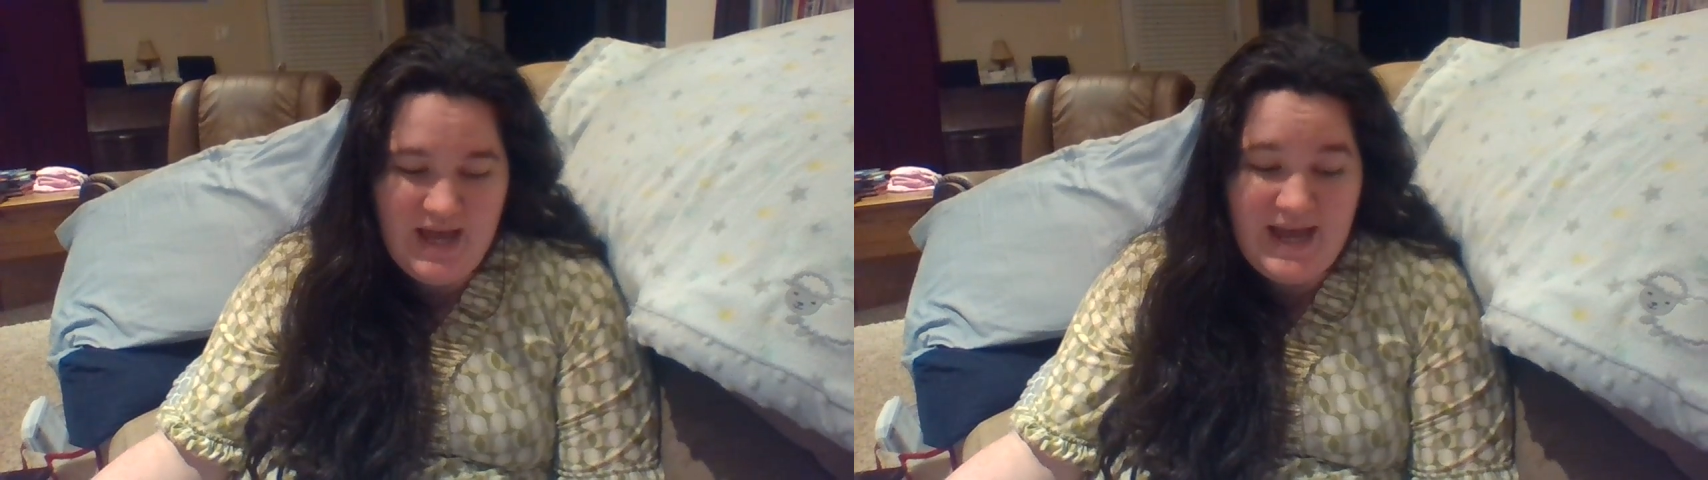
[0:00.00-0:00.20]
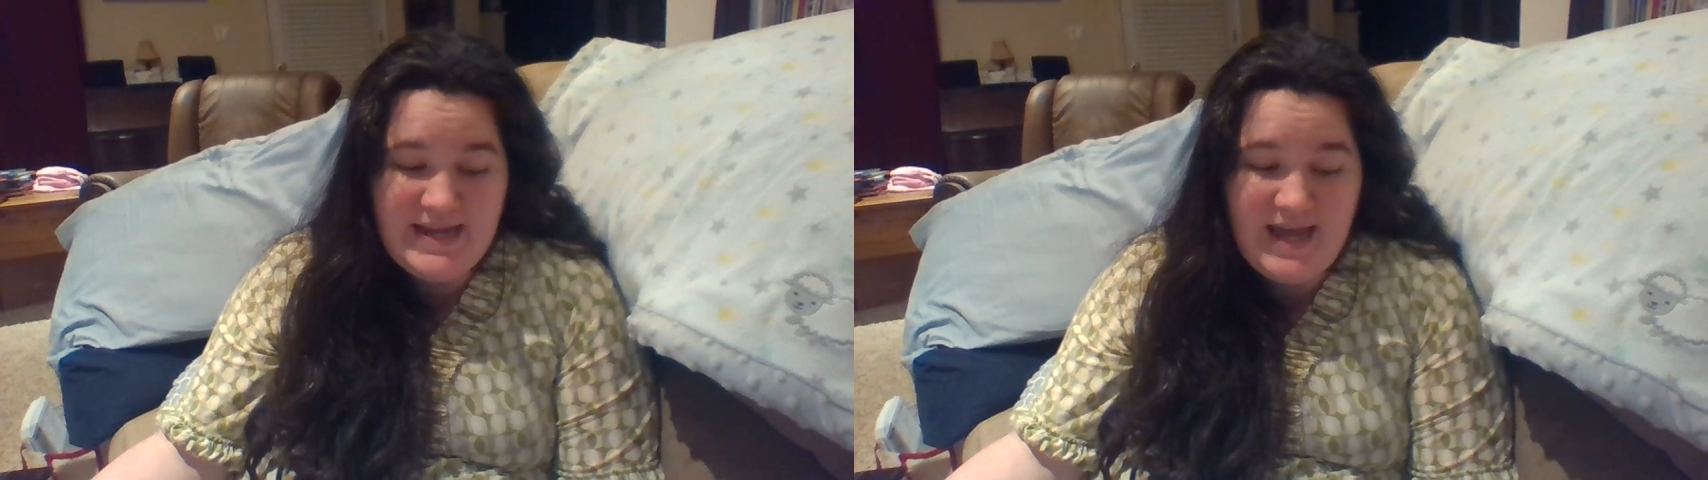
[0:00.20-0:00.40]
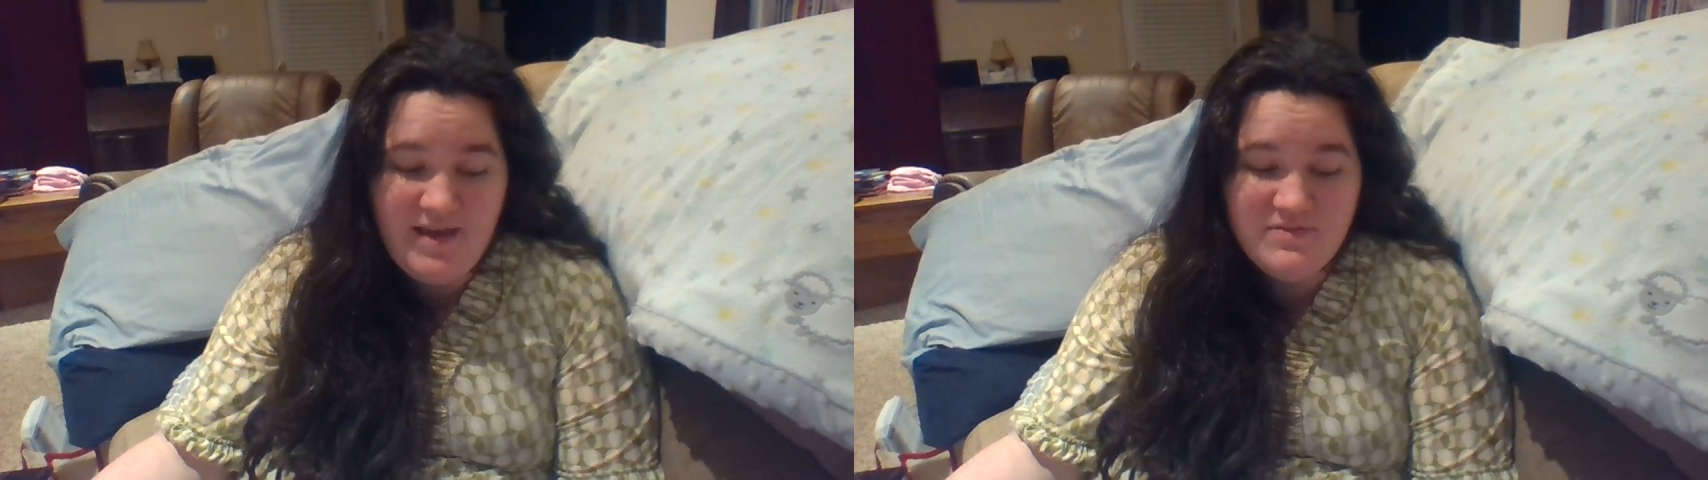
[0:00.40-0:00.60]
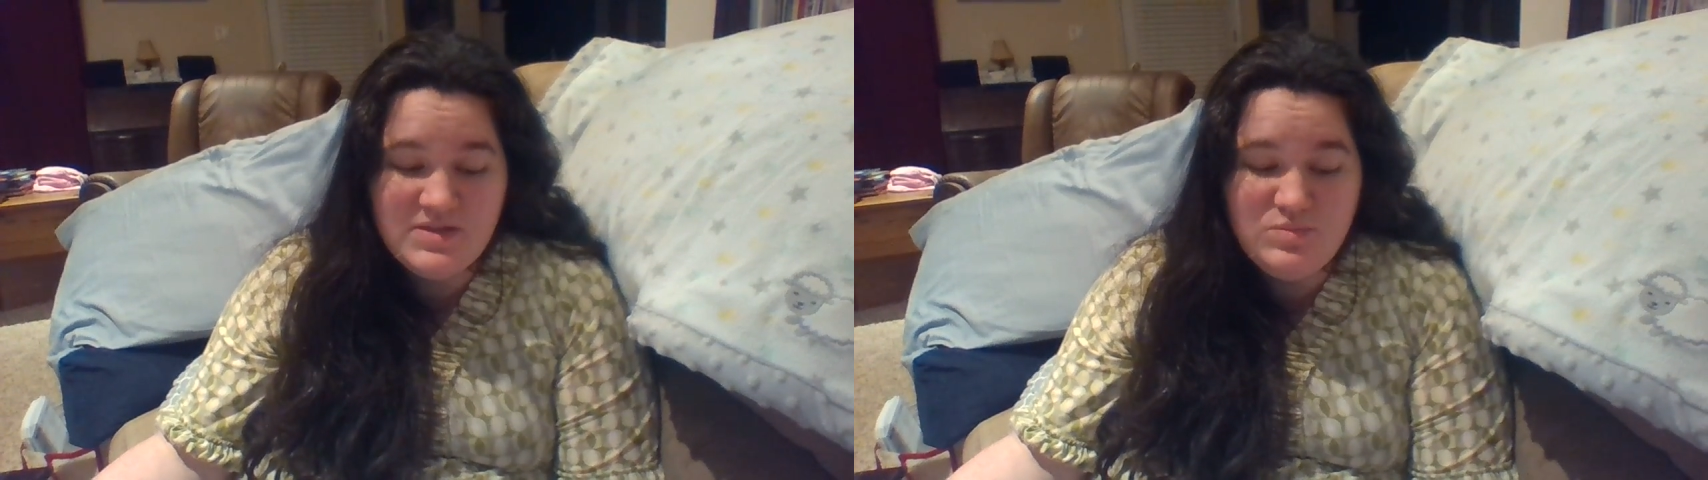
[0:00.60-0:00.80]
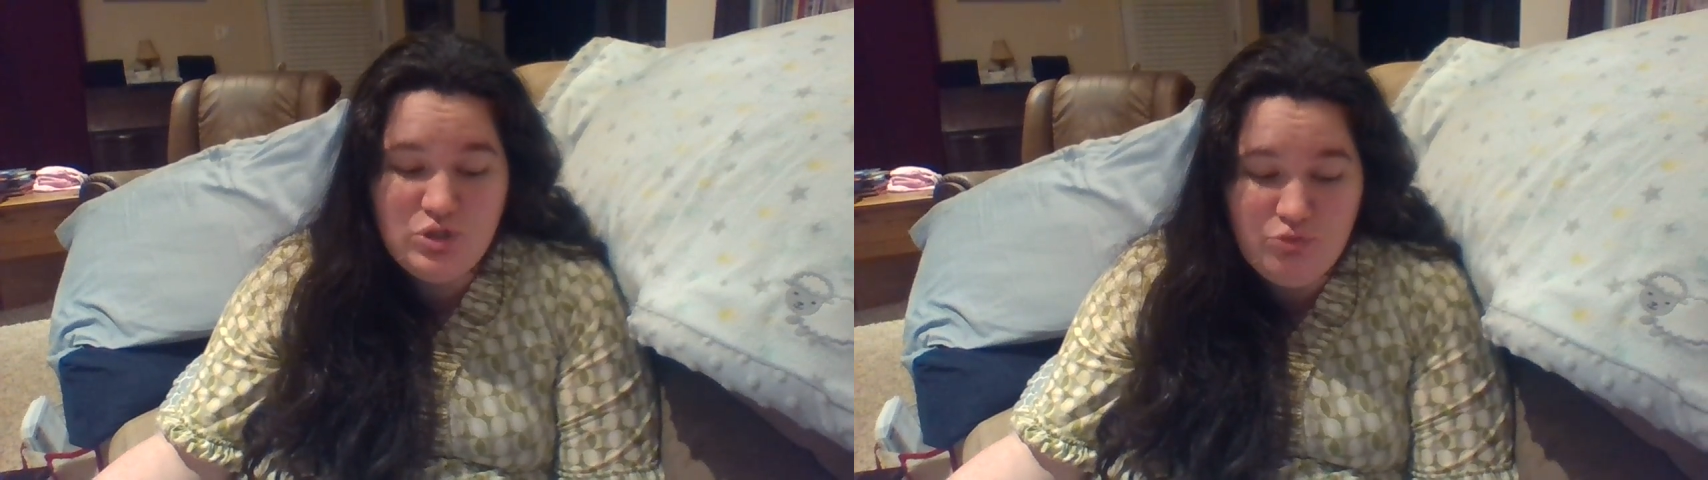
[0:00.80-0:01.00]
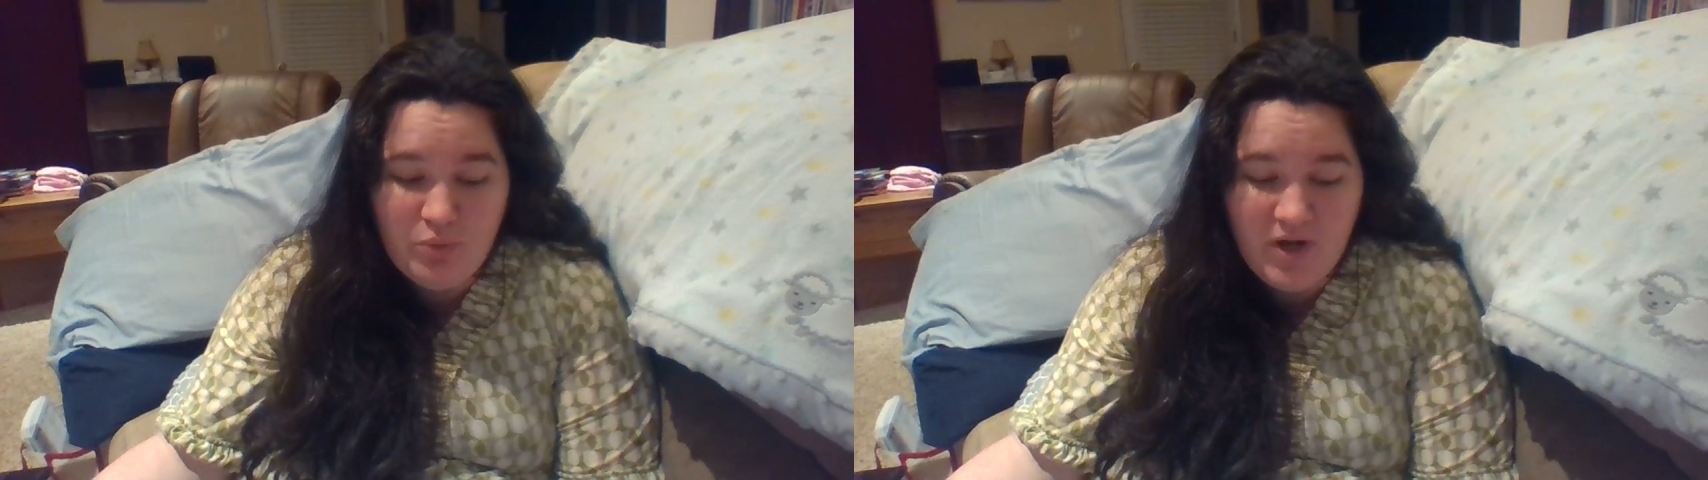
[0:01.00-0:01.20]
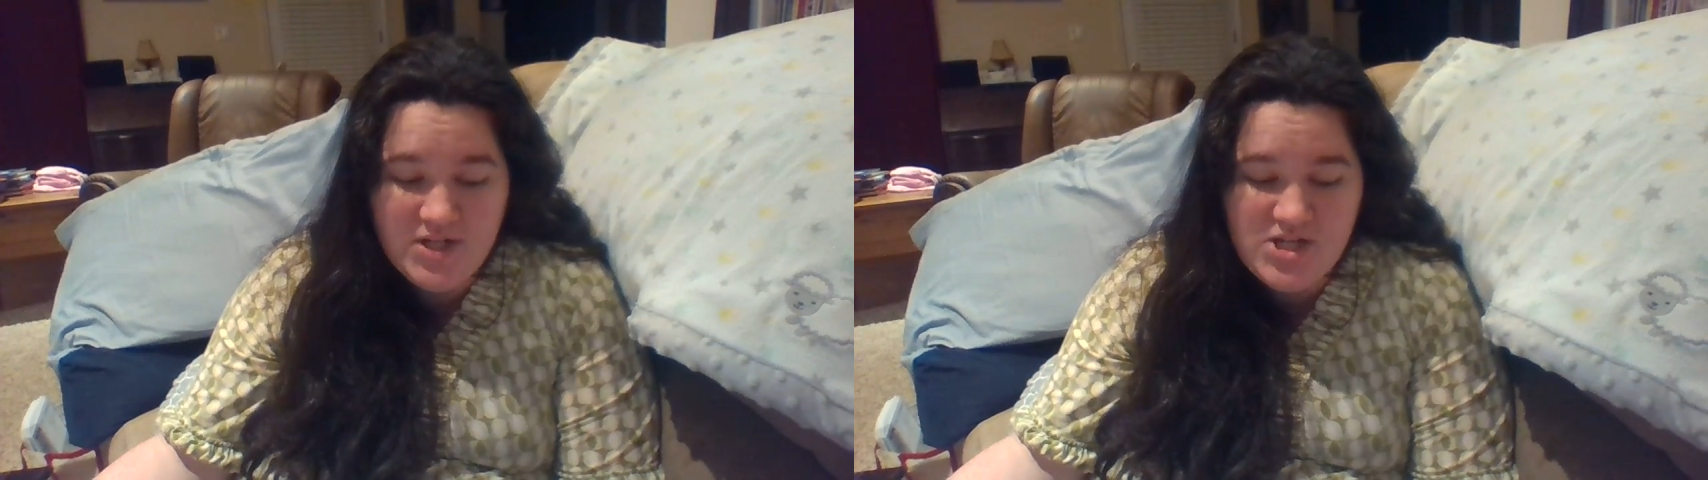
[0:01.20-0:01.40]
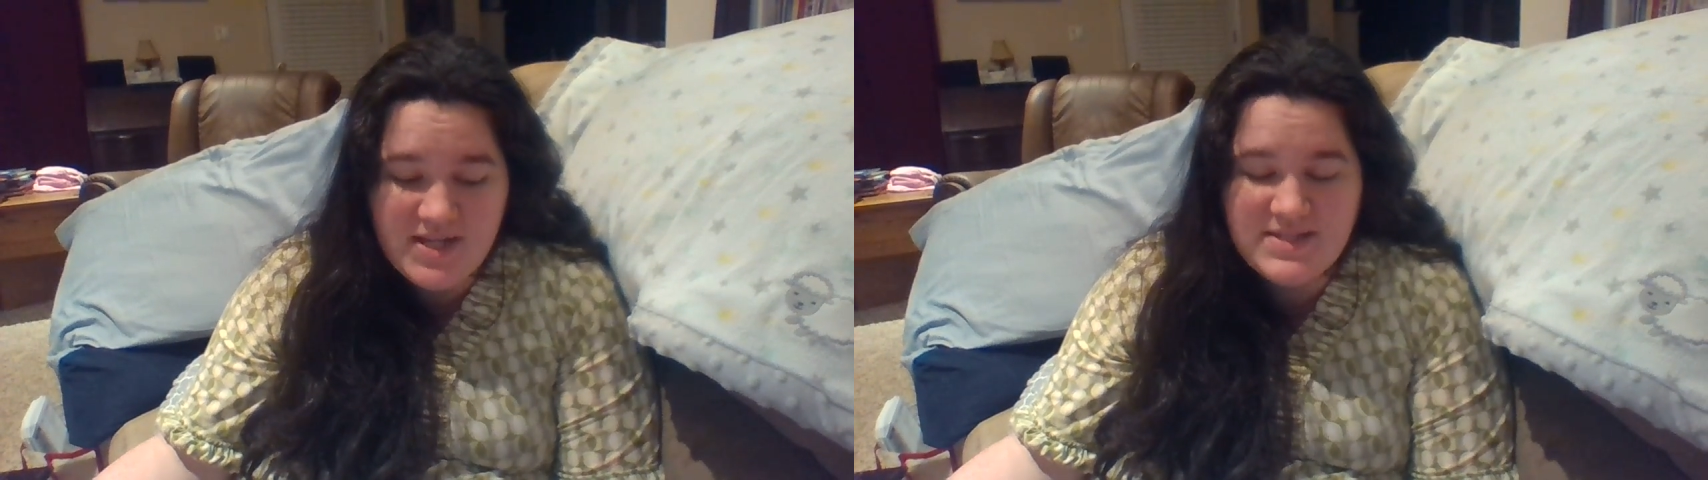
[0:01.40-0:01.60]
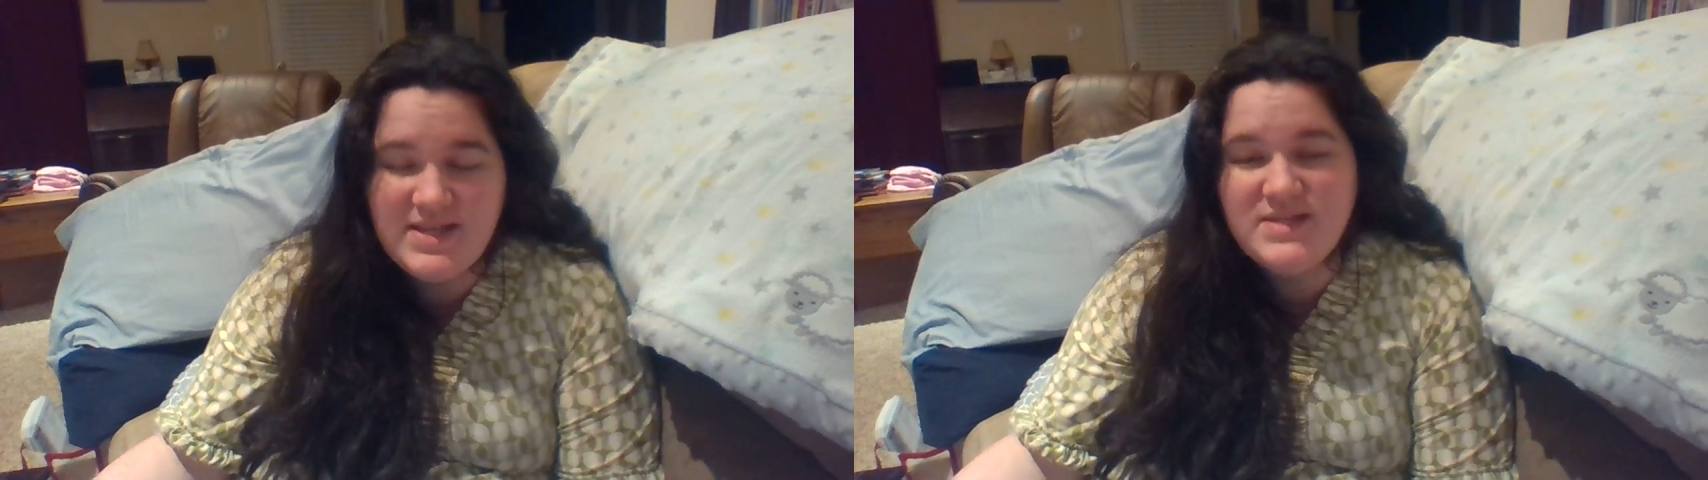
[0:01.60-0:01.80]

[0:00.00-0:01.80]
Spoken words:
I have some new projects